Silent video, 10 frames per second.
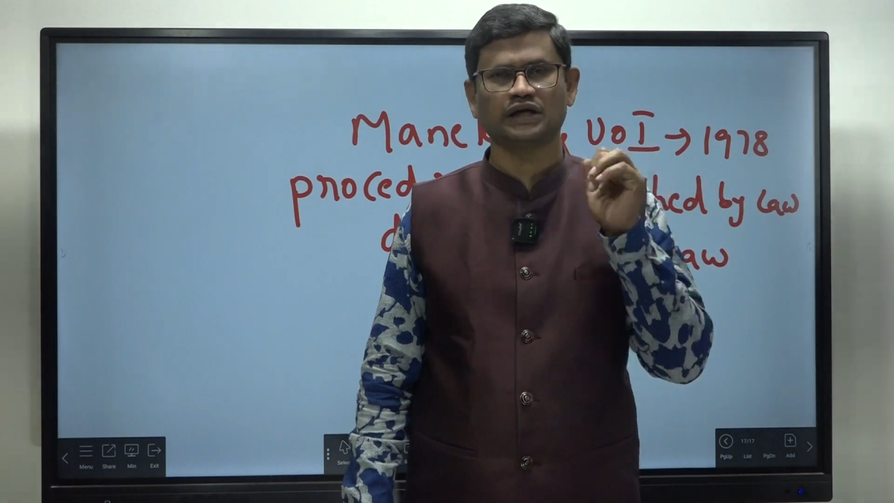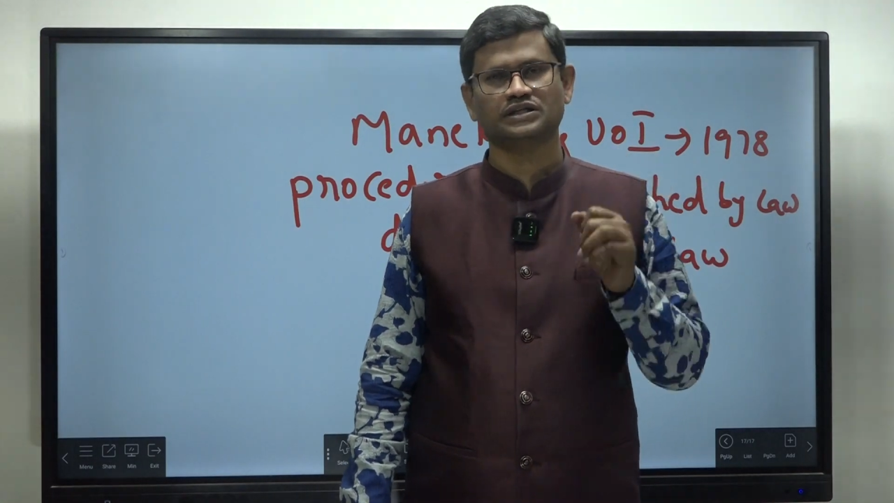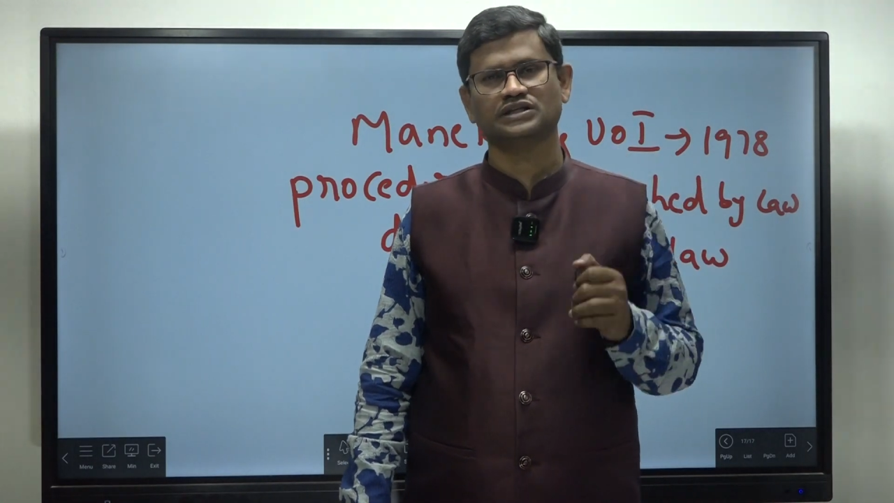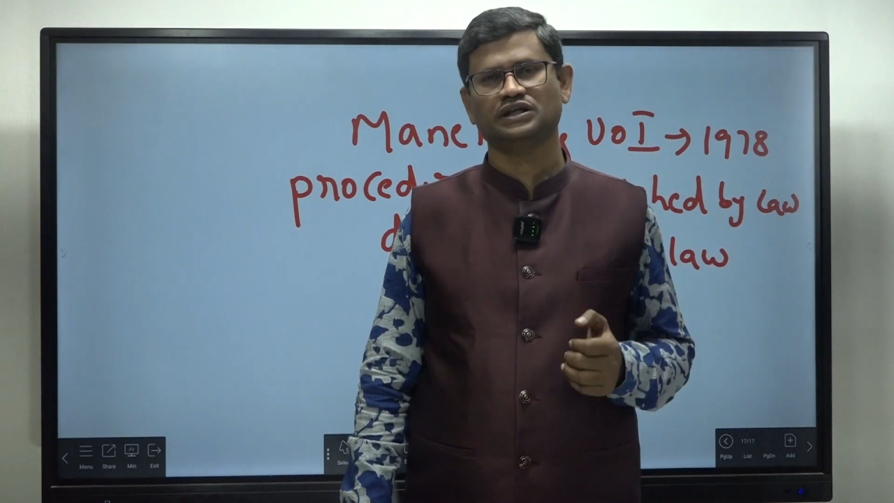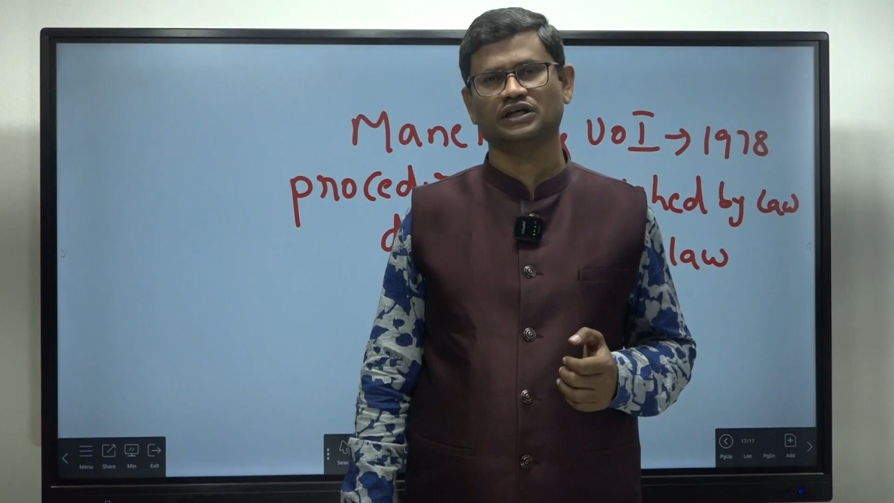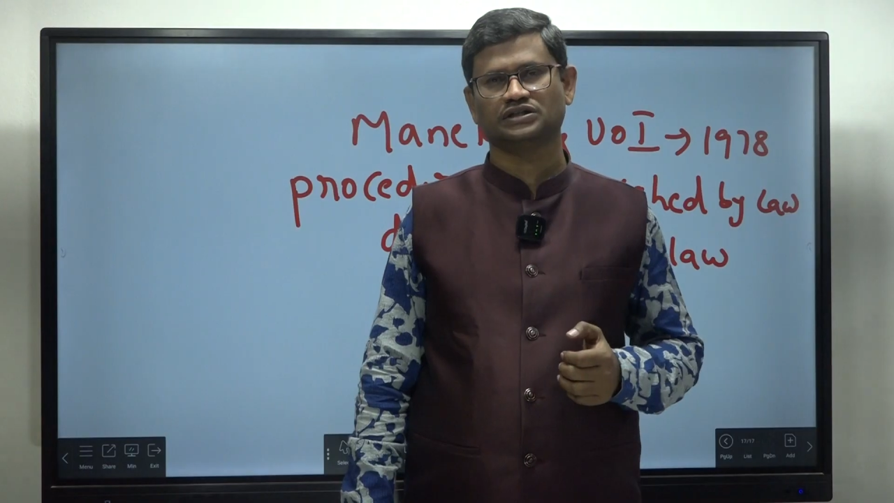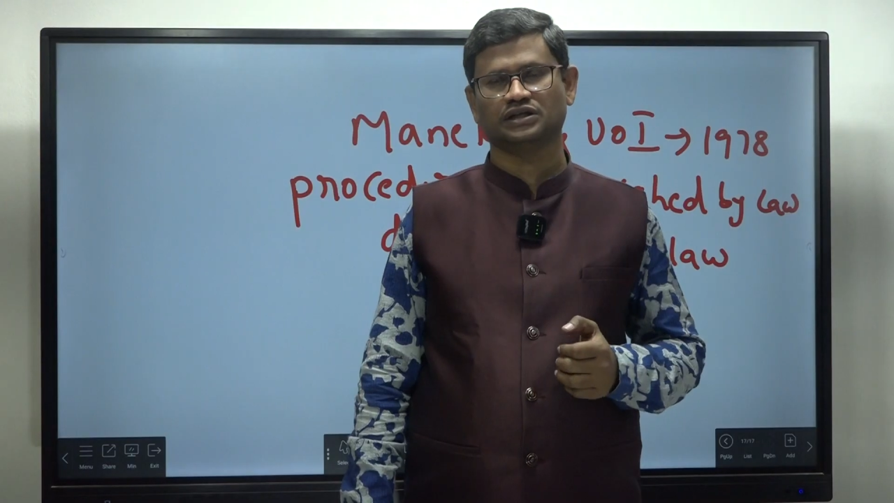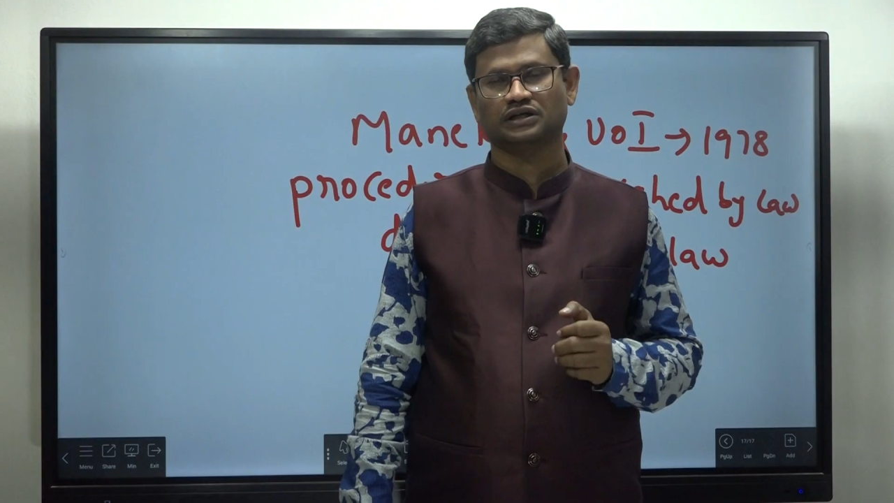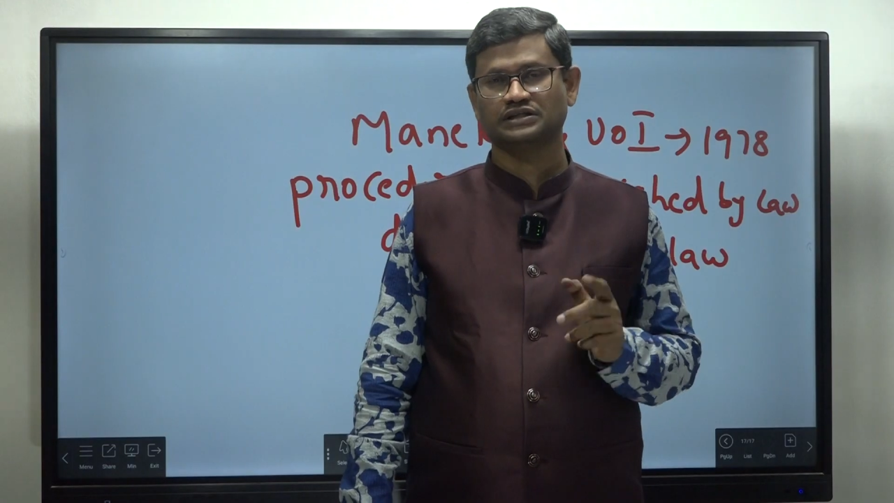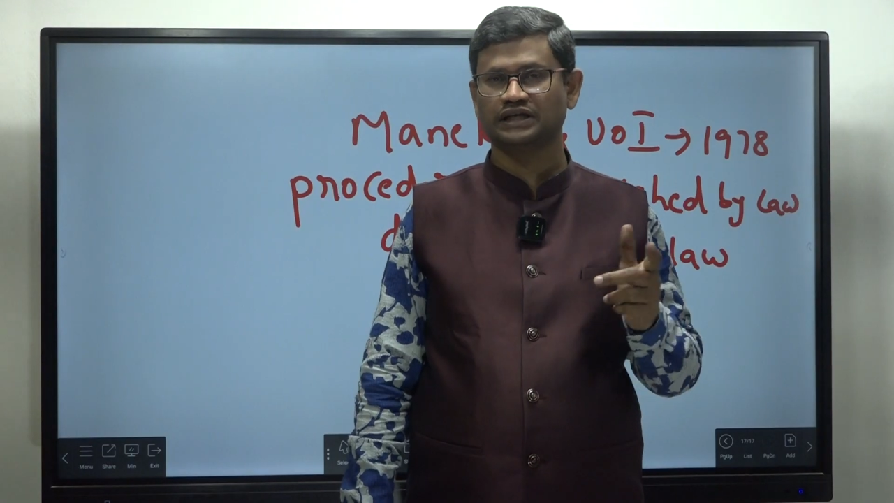legislature.
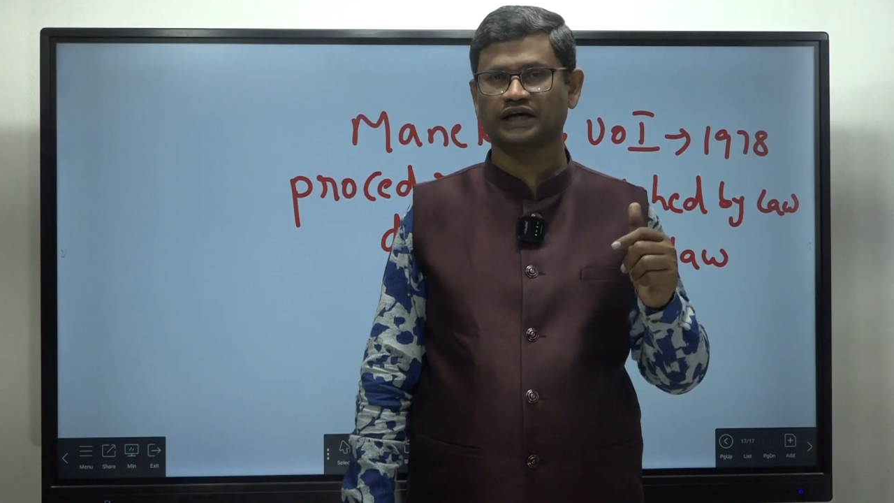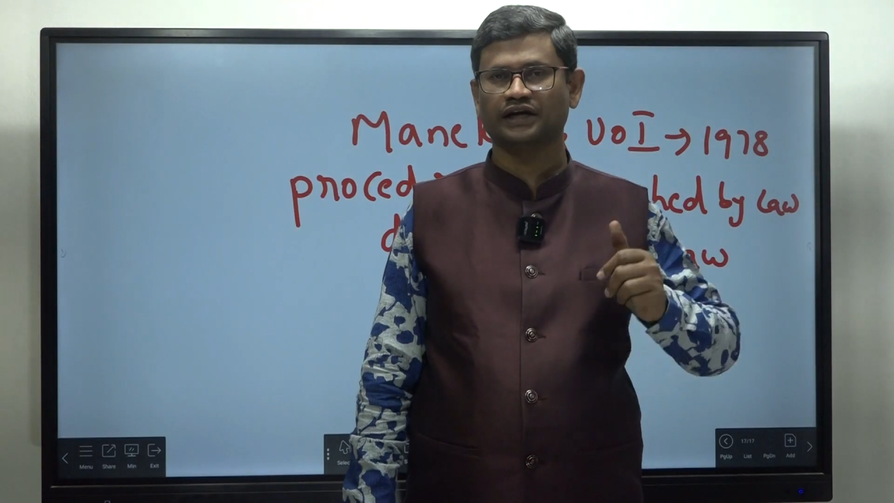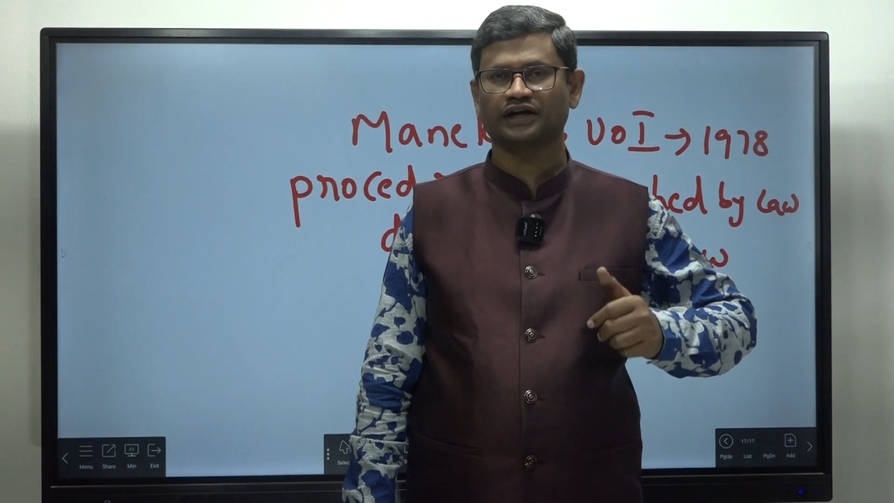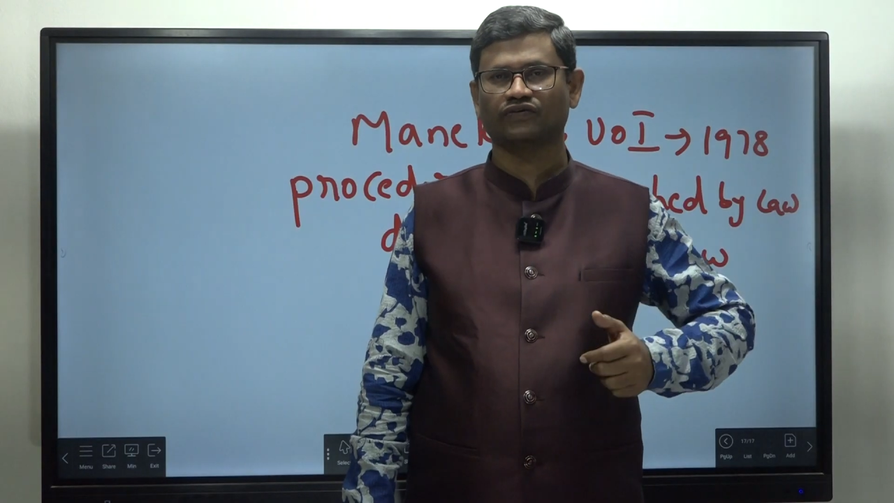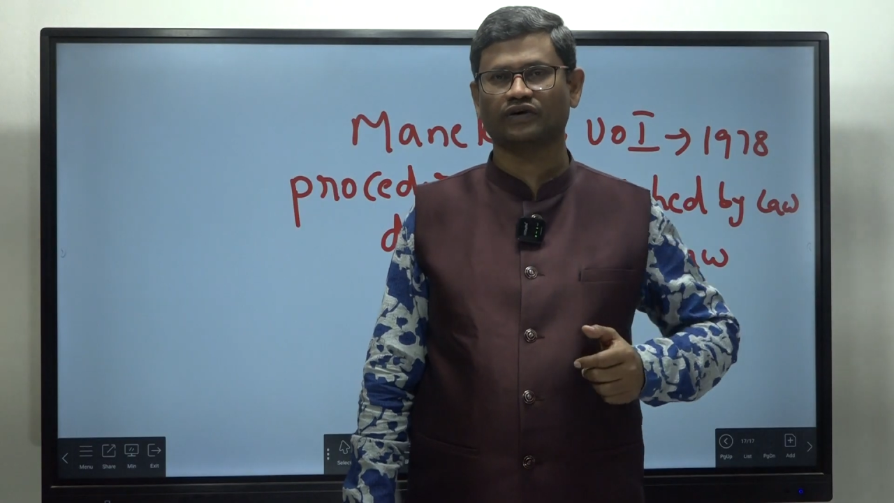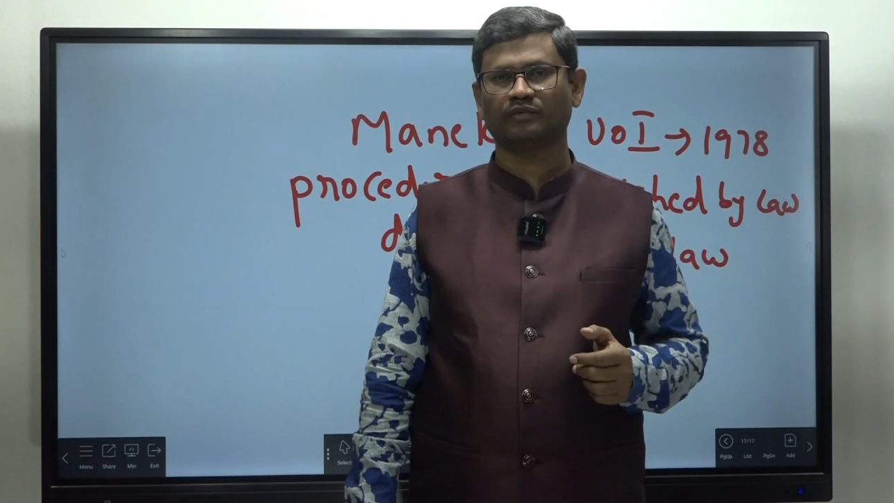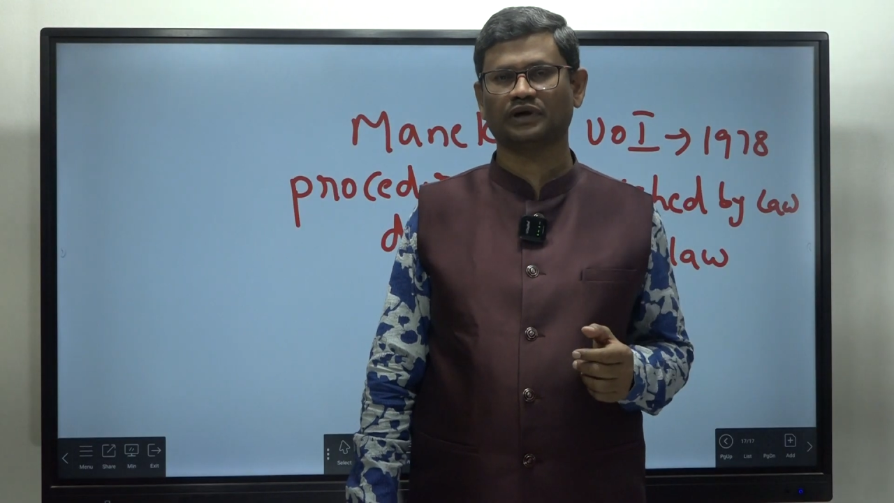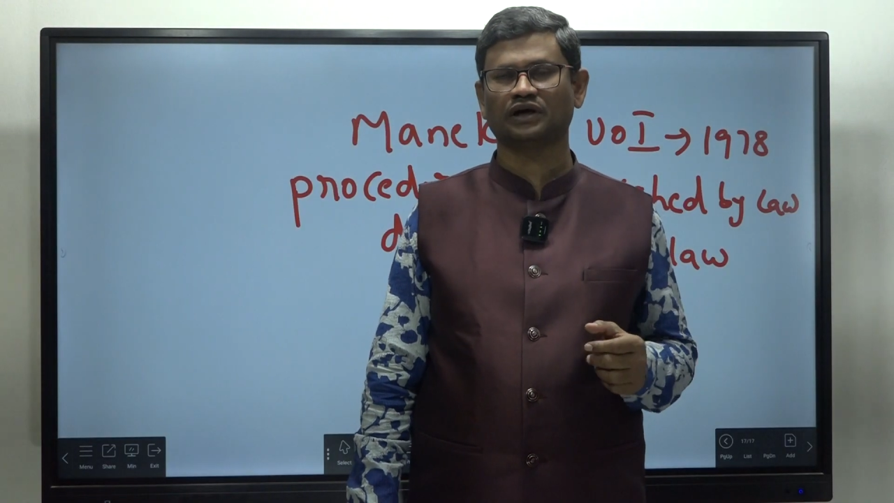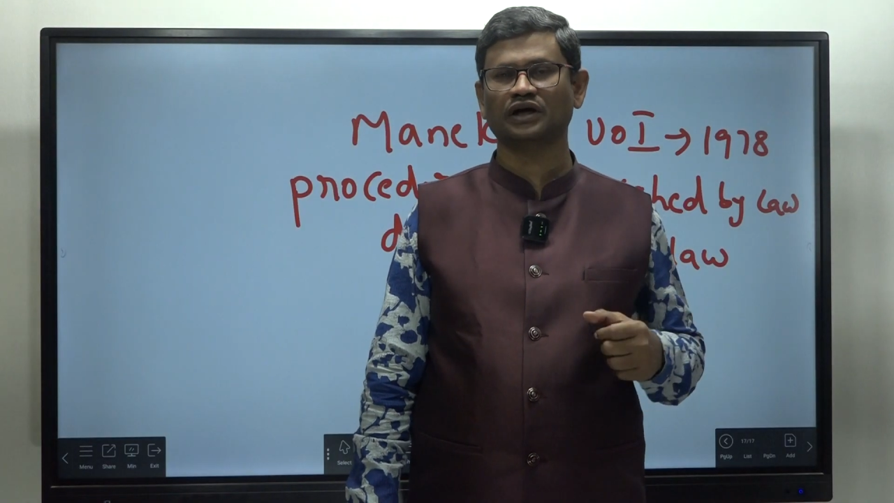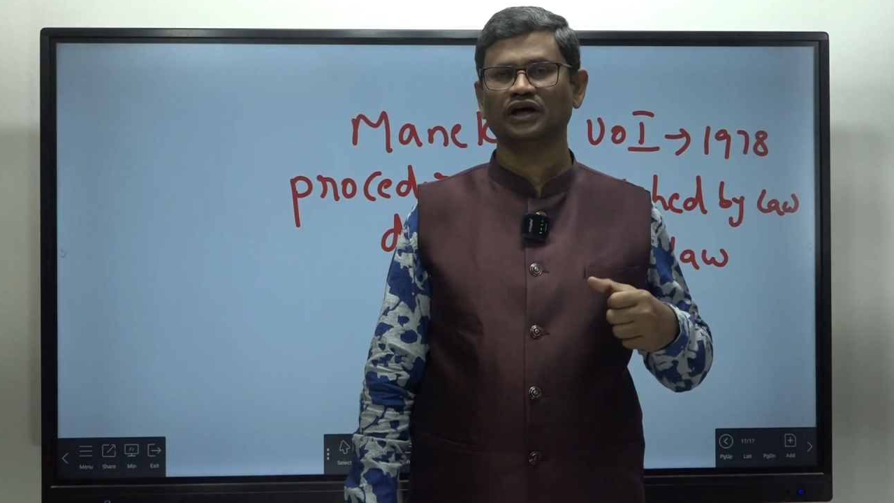Second requirement.